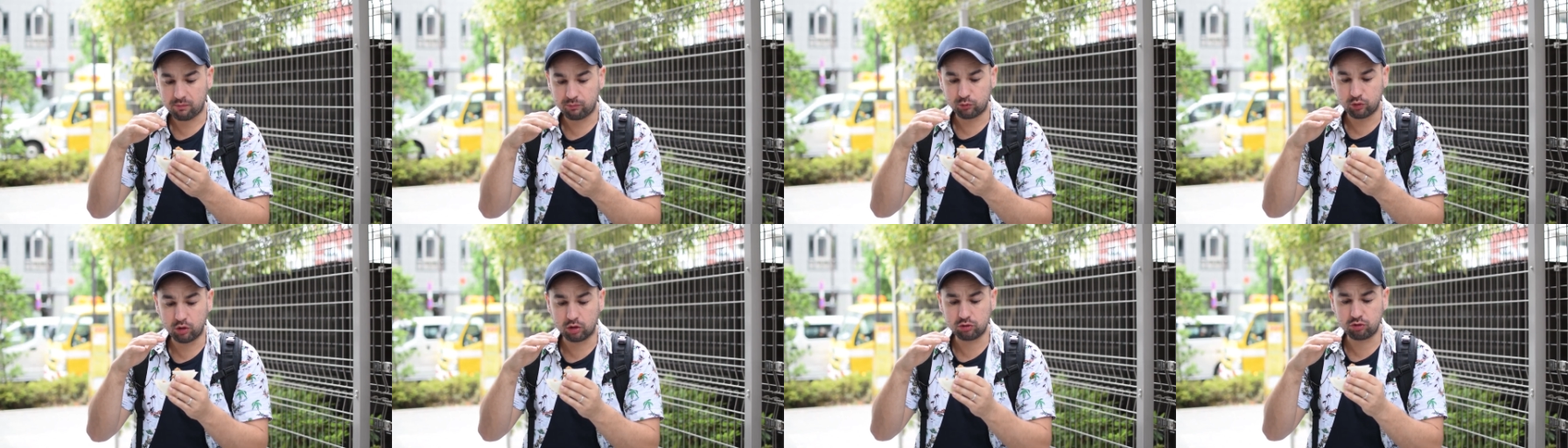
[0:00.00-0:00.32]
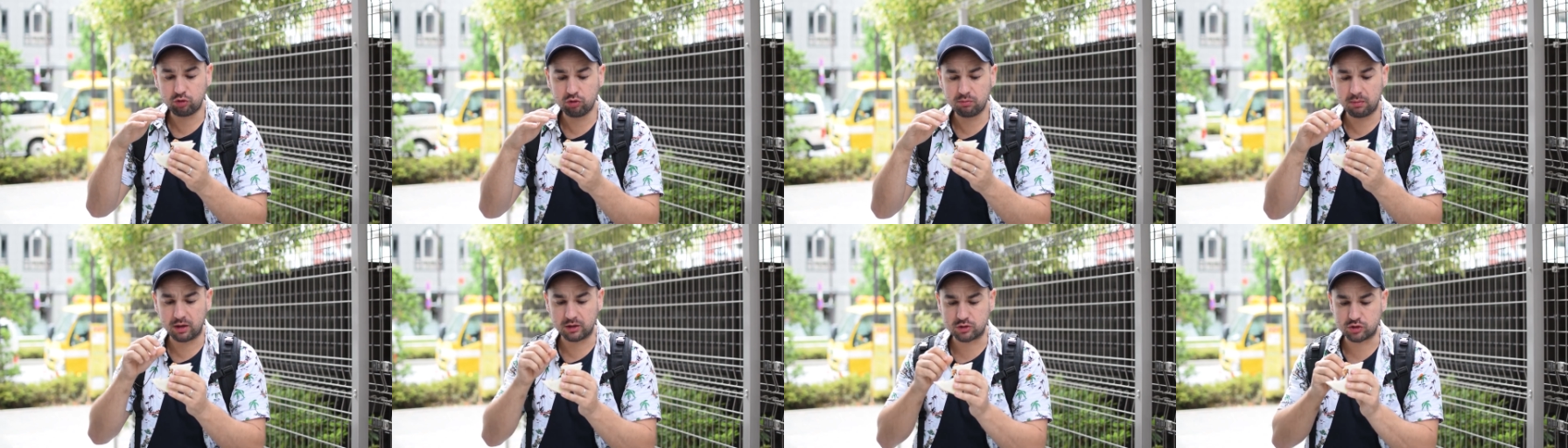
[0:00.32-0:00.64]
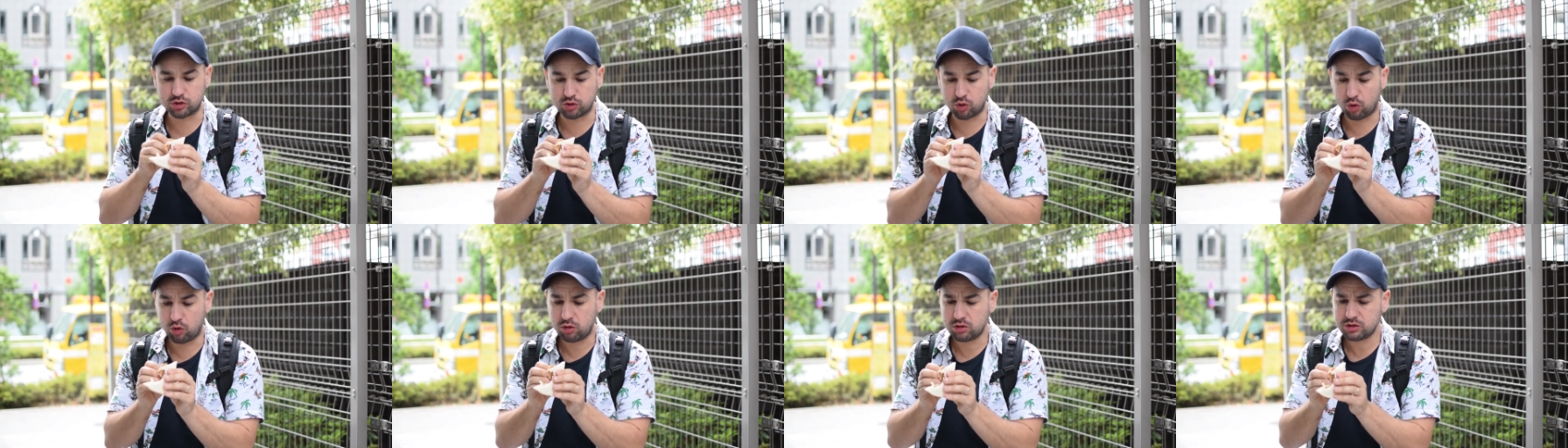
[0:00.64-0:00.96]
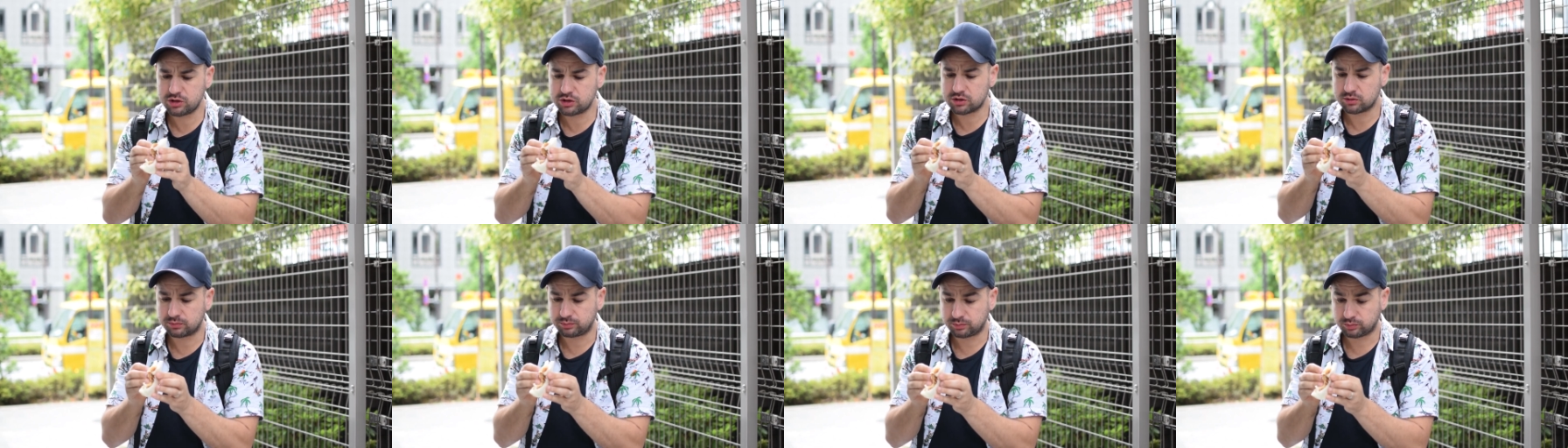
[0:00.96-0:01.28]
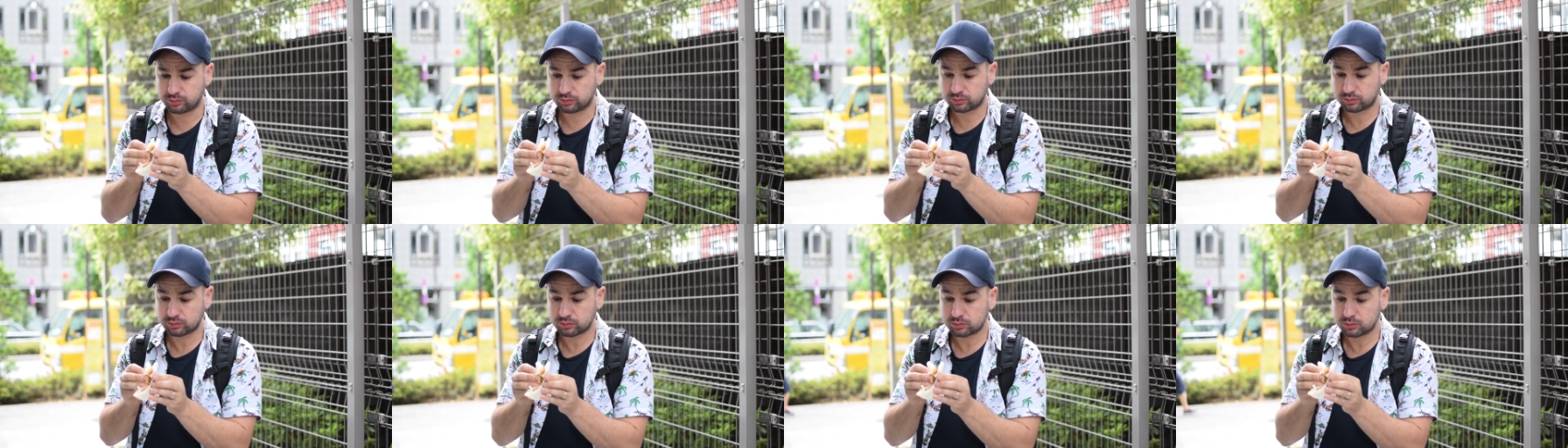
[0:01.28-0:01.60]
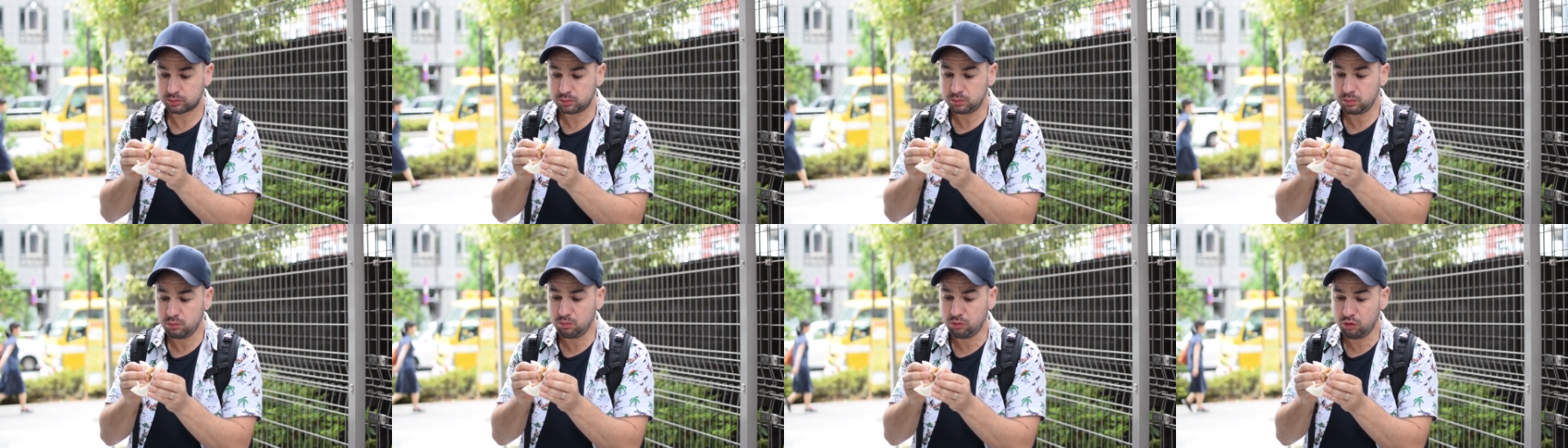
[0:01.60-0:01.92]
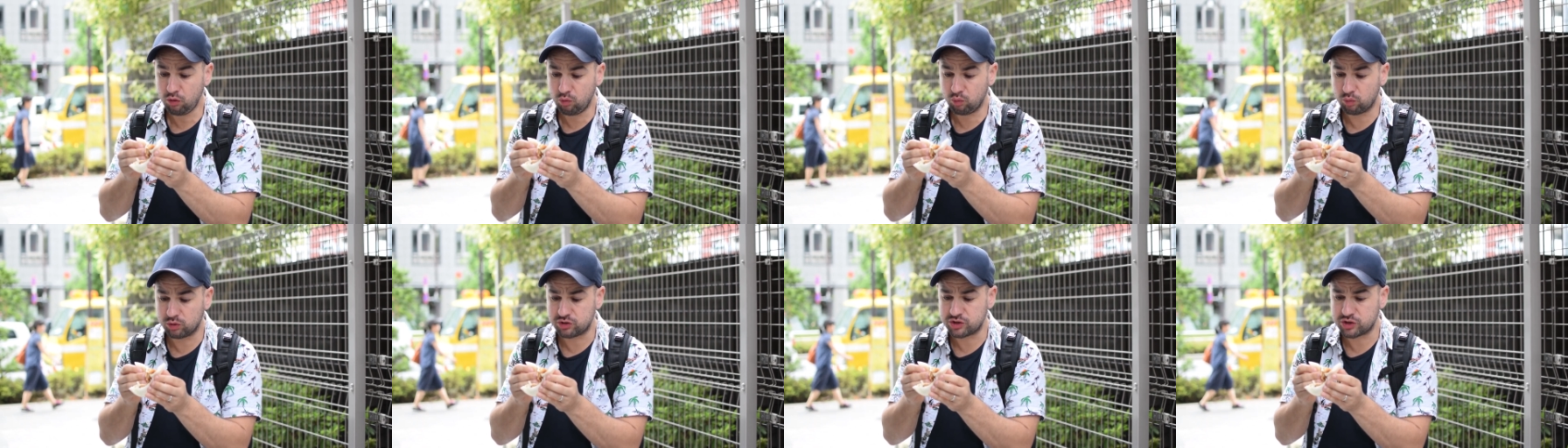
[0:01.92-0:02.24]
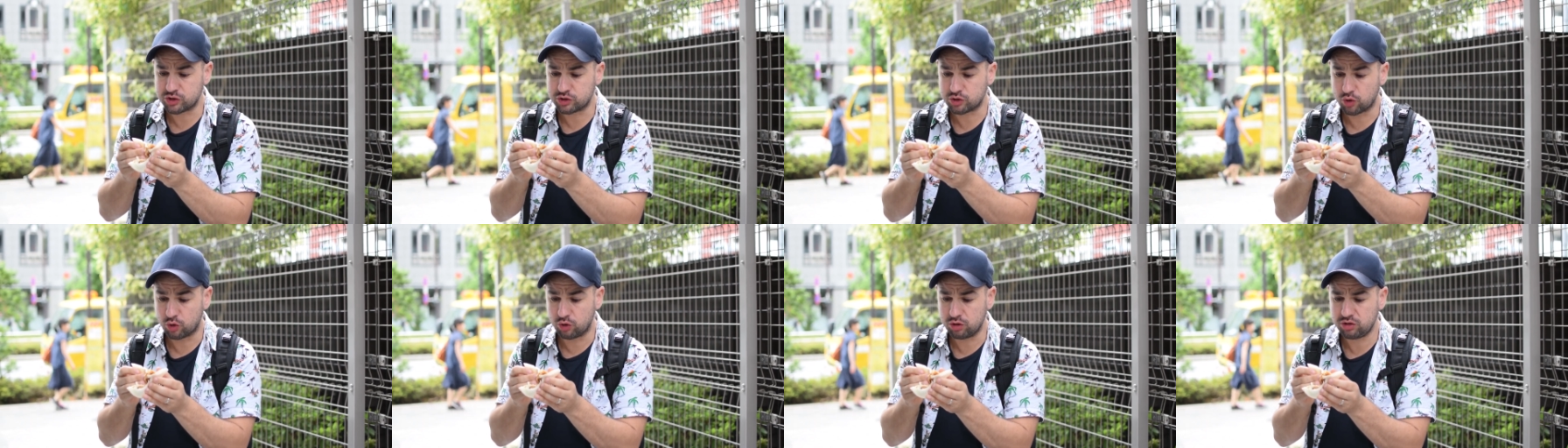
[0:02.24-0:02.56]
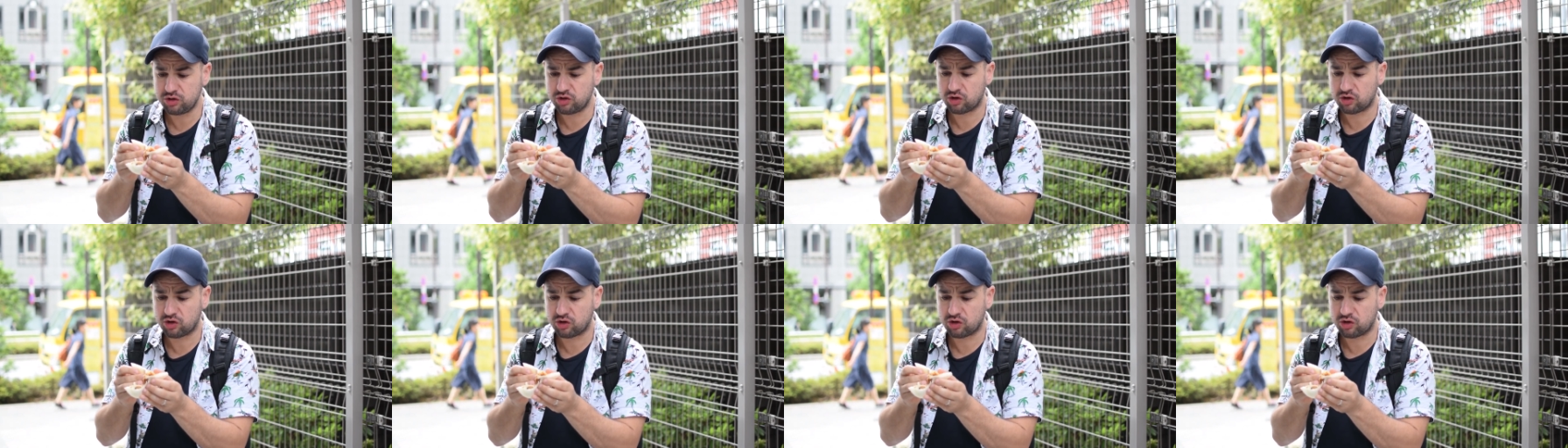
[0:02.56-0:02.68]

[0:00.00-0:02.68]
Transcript: Not too much sauce, which is good.